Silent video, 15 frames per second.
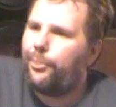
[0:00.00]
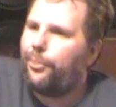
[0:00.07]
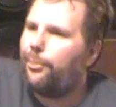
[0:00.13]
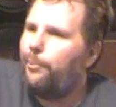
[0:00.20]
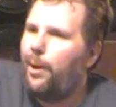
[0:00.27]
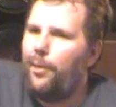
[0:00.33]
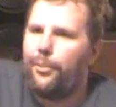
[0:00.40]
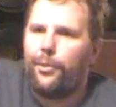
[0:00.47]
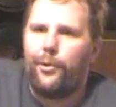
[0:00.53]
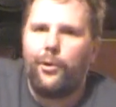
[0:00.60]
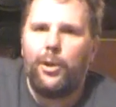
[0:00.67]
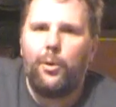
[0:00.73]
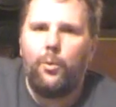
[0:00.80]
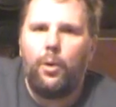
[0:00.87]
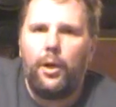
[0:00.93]
what, 30
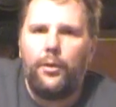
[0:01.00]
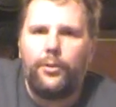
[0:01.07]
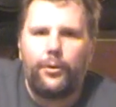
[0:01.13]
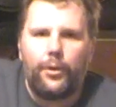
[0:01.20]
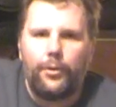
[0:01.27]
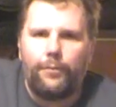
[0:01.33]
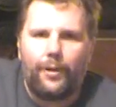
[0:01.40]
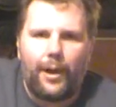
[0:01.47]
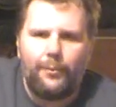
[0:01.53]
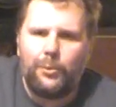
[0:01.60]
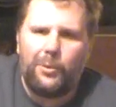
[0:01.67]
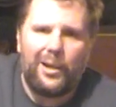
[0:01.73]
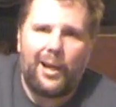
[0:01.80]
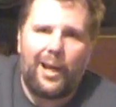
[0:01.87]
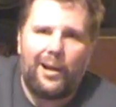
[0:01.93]
to 1, 35 to
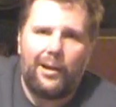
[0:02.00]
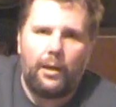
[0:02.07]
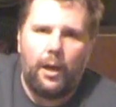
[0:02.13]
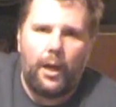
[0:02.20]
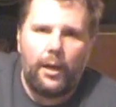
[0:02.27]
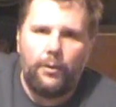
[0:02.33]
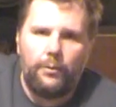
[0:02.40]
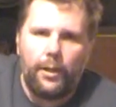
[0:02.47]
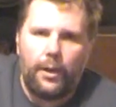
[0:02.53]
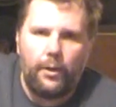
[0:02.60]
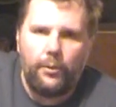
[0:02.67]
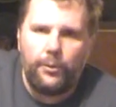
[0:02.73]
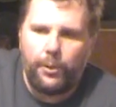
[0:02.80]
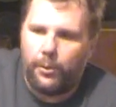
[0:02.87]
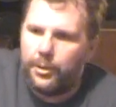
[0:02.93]
1, I don't know. I
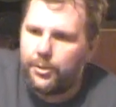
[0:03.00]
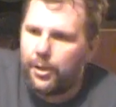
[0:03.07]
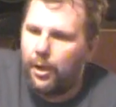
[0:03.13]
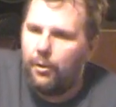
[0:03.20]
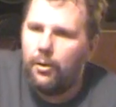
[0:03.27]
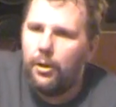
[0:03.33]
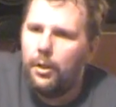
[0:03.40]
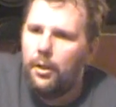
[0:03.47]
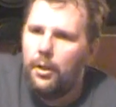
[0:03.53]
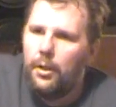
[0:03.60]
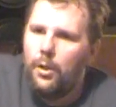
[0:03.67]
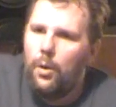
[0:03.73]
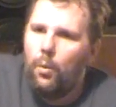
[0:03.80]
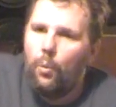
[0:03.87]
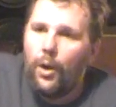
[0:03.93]
don't do it. So,
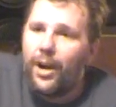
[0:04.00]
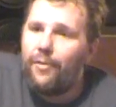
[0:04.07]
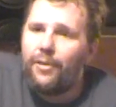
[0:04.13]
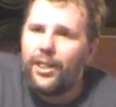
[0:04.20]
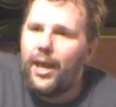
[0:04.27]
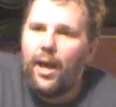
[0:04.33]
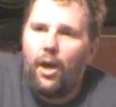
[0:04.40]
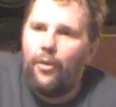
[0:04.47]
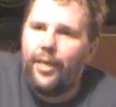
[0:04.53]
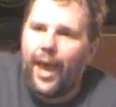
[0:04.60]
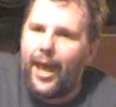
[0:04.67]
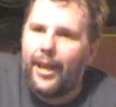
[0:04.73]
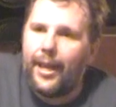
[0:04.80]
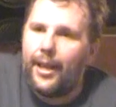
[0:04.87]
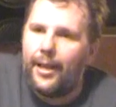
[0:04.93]
whatever the hell
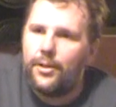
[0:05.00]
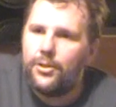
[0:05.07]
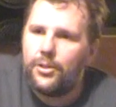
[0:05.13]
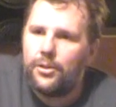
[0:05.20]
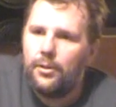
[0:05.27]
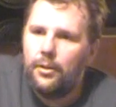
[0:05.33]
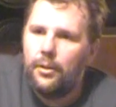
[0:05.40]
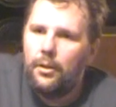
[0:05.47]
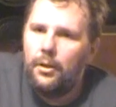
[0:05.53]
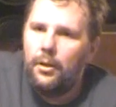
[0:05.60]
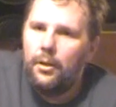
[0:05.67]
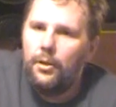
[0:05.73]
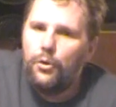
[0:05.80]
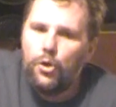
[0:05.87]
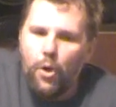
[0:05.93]
that is,
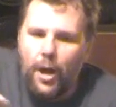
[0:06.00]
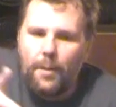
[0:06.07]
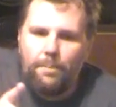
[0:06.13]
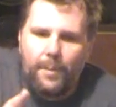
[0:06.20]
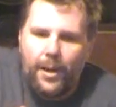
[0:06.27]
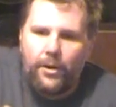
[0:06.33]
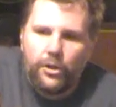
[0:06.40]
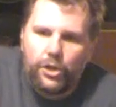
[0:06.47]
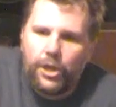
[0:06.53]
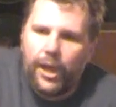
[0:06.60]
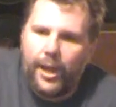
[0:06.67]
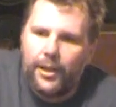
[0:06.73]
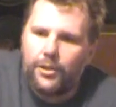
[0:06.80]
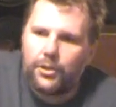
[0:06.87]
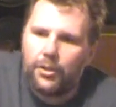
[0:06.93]
you had a better
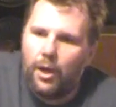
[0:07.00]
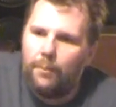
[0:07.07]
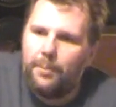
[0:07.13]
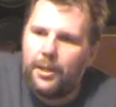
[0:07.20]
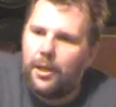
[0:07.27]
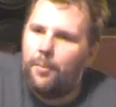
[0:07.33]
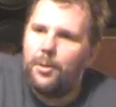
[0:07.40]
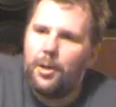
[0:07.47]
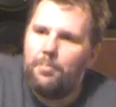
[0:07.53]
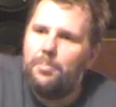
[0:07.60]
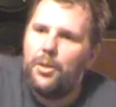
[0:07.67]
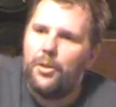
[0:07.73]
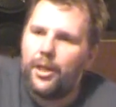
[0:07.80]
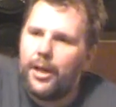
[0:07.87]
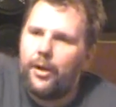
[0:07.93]
chance of becoming a
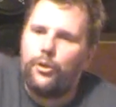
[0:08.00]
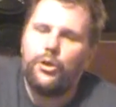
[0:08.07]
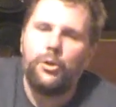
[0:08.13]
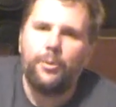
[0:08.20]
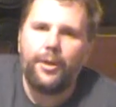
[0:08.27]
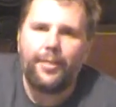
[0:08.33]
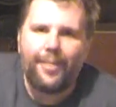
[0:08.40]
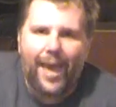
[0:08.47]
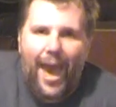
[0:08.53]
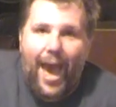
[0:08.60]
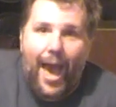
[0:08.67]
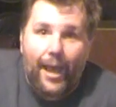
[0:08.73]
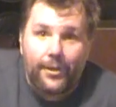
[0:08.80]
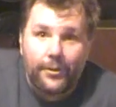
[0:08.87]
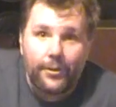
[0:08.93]
millionaire doing
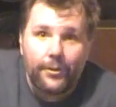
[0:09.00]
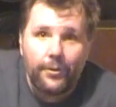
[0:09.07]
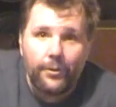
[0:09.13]
that